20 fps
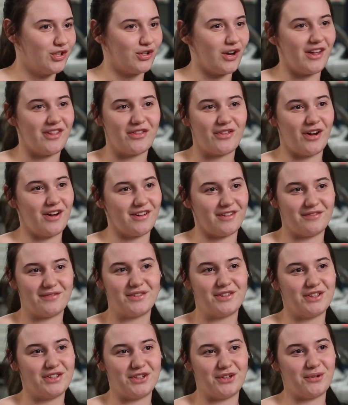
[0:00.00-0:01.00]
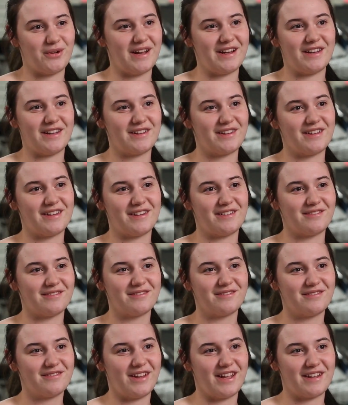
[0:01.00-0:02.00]
you're not thought of to do
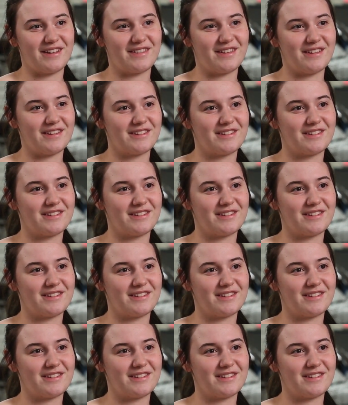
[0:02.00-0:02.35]
anything like